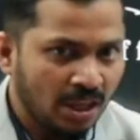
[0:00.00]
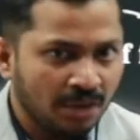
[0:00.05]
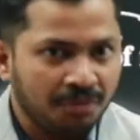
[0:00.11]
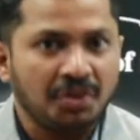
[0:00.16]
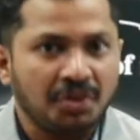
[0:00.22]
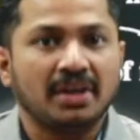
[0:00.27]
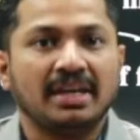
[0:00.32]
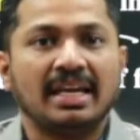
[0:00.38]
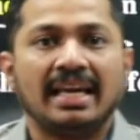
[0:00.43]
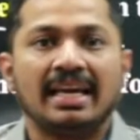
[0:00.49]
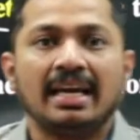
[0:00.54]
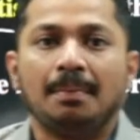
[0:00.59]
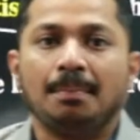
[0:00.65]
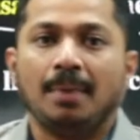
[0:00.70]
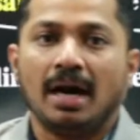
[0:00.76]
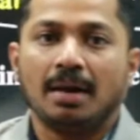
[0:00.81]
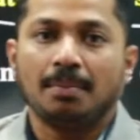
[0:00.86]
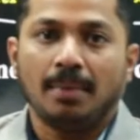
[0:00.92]
taking a
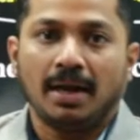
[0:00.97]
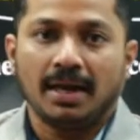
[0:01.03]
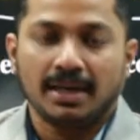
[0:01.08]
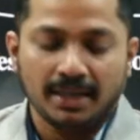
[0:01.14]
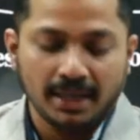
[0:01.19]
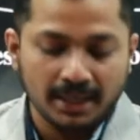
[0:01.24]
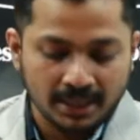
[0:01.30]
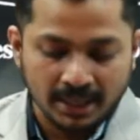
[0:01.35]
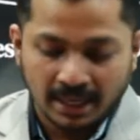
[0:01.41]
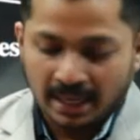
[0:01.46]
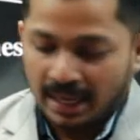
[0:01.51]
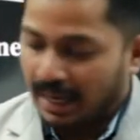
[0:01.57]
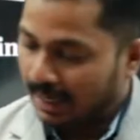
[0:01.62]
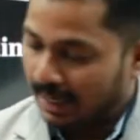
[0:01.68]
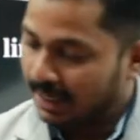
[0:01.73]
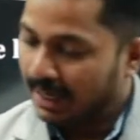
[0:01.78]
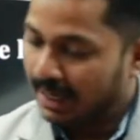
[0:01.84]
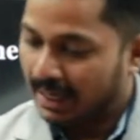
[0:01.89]
bar magnet
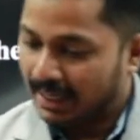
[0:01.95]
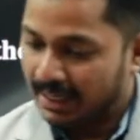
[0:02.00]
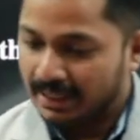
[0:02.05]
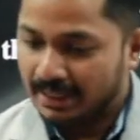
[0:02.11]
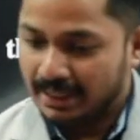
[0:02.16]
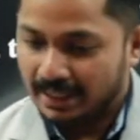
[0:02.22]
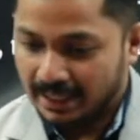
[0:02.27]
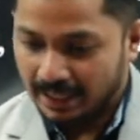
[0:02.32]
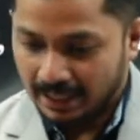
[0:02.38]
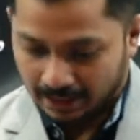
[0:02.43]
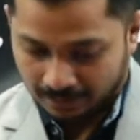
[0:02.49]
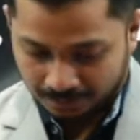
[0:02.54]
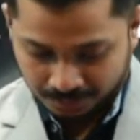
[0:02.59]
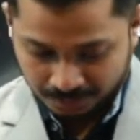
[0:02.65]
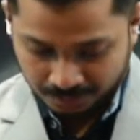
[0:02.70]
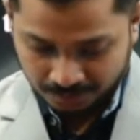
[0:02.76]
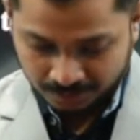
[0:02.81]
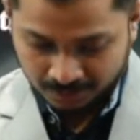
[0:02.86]
and an iron nail,
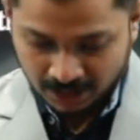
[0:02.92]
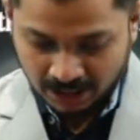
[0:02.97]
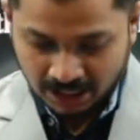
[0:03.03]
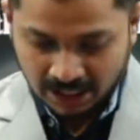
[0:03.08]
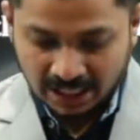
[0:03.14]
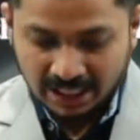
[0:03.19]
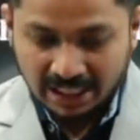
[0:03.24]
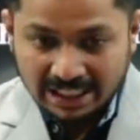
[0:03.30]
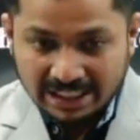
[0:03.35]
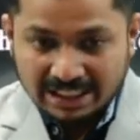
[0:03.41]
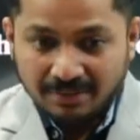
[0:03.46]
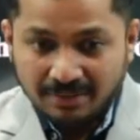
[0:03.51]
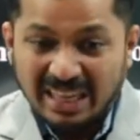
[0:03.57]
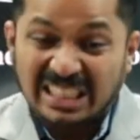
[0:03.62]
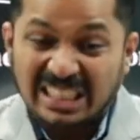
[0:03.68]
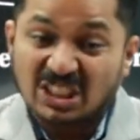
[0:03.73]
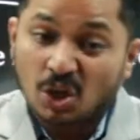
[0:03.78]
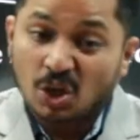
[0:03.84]
it
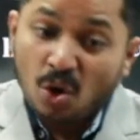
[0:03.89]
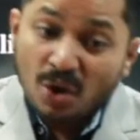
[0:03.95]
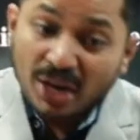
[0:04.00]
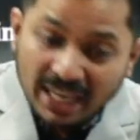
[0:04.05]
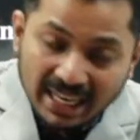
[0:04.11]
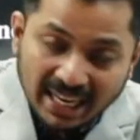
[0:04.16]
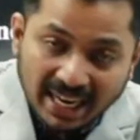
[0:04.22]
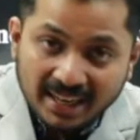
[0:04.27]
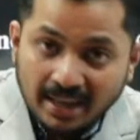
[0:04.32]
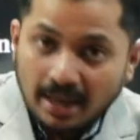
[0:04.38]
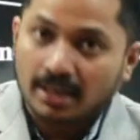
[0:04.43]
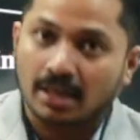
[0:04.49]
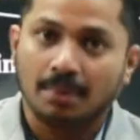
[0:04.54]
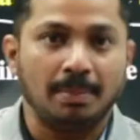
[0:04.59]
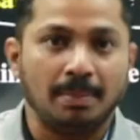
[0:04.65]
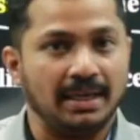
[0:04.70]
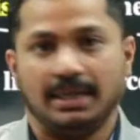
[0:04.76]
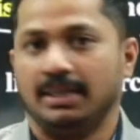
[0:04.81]
will strongly
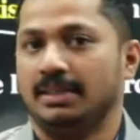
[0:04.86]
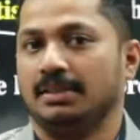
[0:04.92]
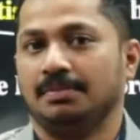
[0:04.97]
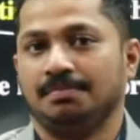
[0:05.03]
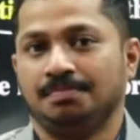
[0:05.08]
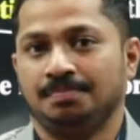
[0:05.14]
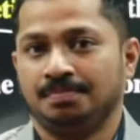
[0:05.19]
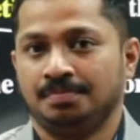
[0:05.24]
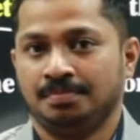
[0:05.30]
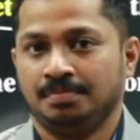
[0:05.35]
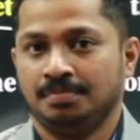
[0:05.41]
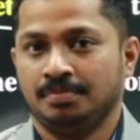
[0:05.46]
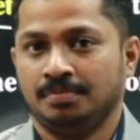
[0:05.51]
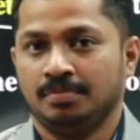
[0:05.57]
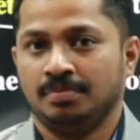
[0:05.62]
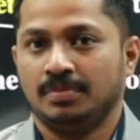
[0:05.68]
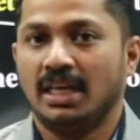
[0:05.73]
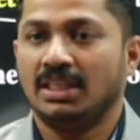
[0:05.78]
attracted by it.
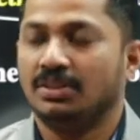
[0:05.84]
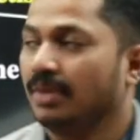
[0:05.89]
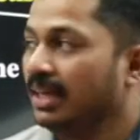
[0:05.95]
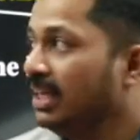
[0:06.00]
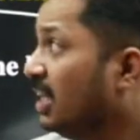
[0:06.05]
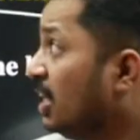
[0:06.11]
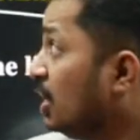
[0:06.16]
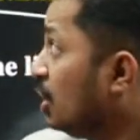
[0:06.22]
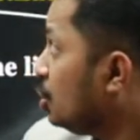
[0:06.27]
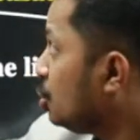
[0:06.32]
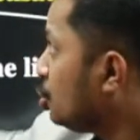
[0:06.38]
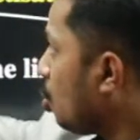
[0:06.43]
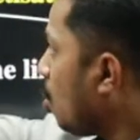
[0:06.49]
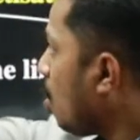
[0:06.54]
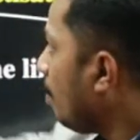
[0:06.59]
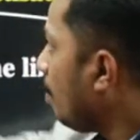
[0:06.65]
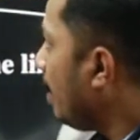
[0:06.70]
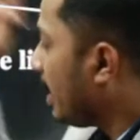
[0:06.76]
That's why
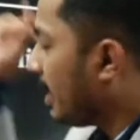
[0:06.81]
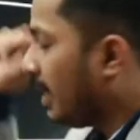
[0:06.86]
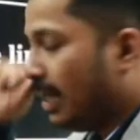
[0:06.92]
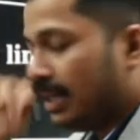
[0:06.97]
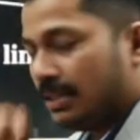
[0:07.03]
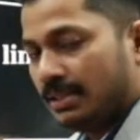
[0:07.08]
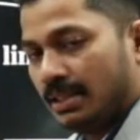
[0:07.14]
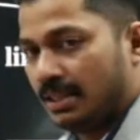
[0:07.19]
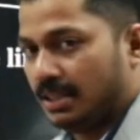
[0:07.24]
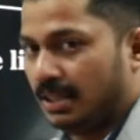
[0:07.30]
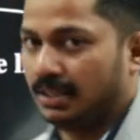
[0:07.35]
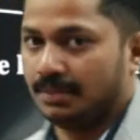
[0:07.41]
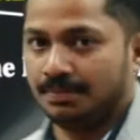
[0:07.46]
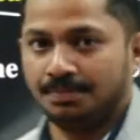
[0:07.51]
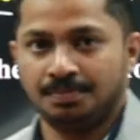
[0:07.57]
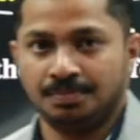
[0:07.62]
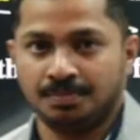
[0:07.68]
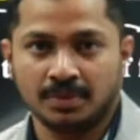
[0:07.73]
strong magnetization.
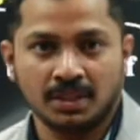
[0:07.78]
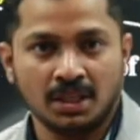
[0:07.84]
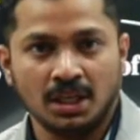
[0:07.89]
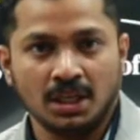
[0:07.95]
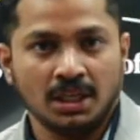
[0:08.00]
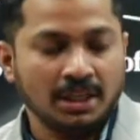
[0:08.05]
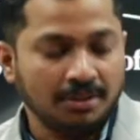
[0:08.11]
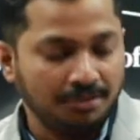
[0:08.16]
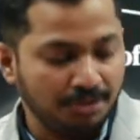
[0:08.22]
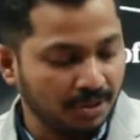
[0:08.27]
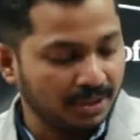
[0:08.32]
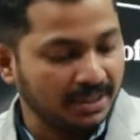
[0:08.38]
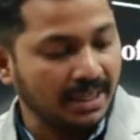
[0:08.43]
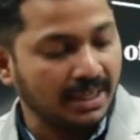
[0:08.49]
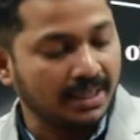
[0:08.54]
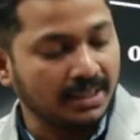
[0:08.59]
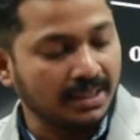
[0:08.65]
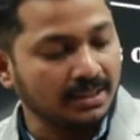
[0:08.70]
If you are
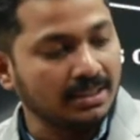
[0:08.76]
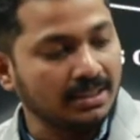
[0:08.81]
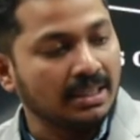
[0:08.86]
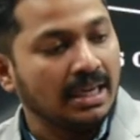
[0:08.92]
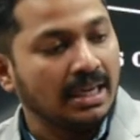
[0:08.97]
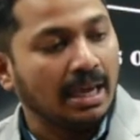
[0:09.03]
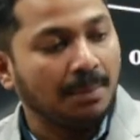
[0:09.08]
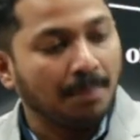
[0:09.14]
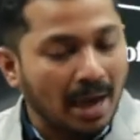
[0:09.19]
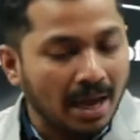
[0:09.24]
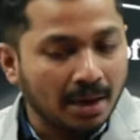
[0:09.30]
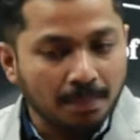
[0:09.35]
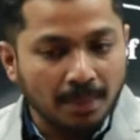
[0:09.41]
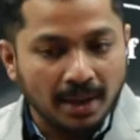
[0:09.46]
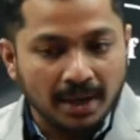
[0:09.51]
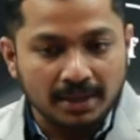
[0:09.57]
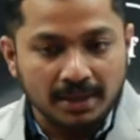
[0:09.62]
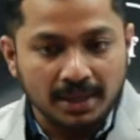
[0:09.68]
taken a bar
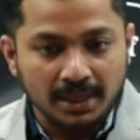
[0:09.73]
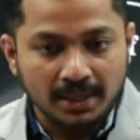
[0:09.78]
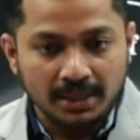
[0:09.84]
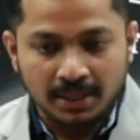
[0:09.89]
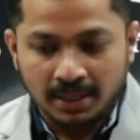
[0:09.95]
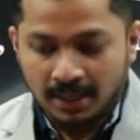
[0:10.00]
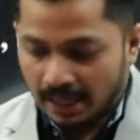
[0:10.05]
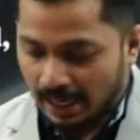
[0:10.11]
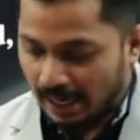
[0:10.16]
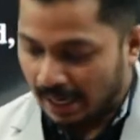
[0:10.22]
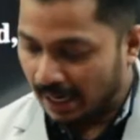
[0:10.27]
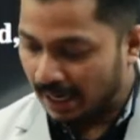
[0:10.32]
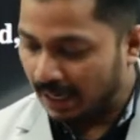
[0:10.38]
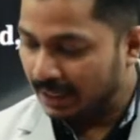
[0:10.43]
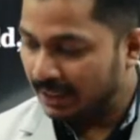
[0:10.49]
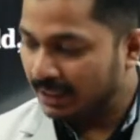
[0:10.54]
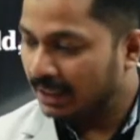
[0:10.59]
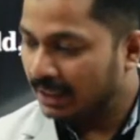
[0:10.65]
magnet
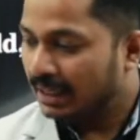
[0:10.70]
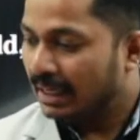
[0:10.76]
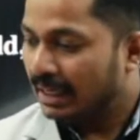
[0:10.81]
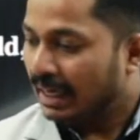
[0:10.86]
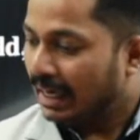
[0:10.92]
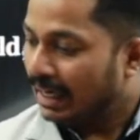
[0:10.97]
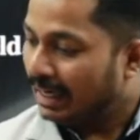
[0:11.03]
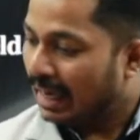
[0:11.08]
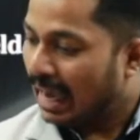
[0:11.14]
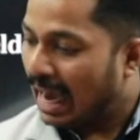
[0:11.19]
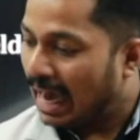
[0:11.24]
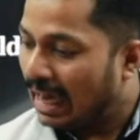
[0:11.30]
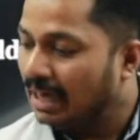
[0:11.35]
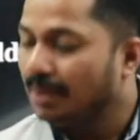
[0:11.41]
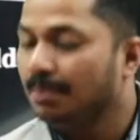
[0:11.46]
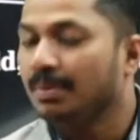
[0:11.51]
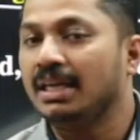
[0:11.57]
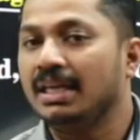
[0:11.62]
and an
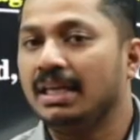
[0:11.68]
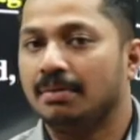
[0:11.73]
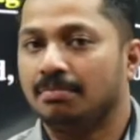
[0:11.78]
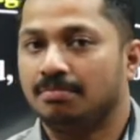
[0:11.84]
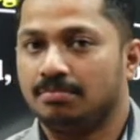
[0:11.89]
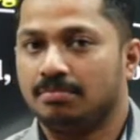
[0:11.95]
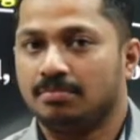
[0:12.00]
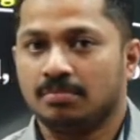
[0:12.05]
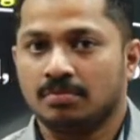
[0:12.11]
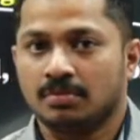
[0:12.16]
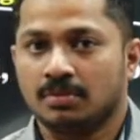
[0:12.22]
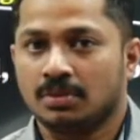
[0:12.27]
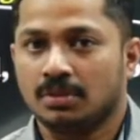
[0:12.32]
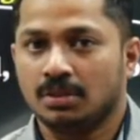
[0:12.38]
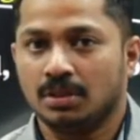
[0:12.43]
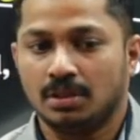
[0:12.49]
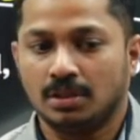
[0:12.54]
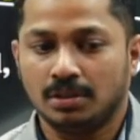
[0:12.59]
aluminium,
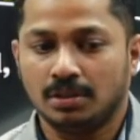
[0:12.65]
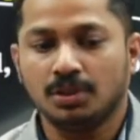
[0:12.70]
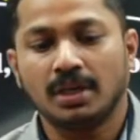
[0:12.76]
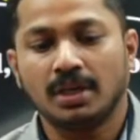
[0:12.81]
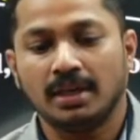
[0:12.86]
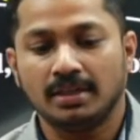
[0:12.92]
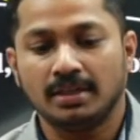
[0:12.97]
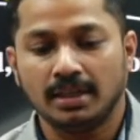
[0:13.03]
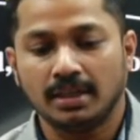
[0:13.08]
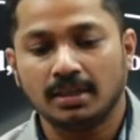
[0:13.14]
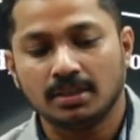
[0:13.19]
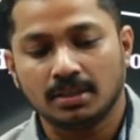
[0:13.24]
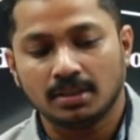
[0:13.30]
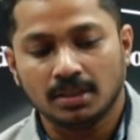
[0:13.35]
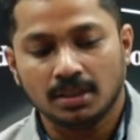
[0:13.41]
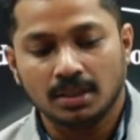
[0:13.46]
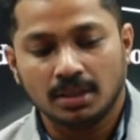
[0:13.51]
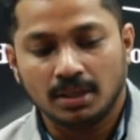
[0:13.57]
you can take
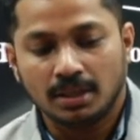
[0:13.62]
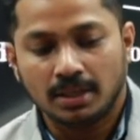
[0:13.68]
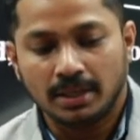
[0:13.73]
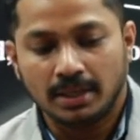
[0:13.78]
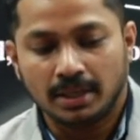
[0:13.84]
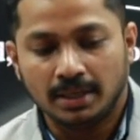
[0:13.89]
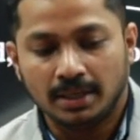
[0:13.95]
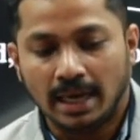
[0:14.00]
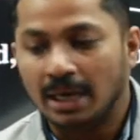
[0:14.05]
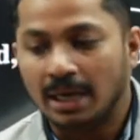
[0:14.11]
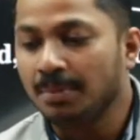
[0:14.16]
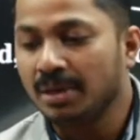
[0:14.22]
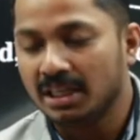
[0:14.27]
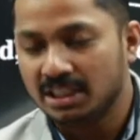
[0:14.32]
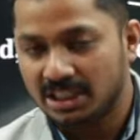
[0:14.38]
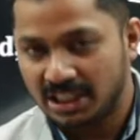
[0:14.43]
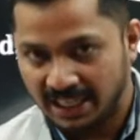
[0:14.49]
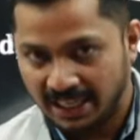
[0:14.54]
an
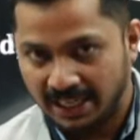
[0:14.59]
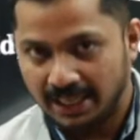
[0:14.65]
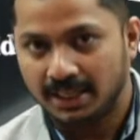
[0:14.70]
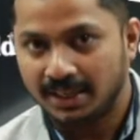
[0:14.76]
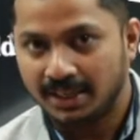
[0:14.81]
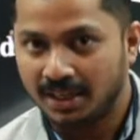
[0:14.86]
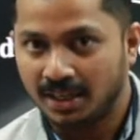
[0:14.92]
aluminium sheet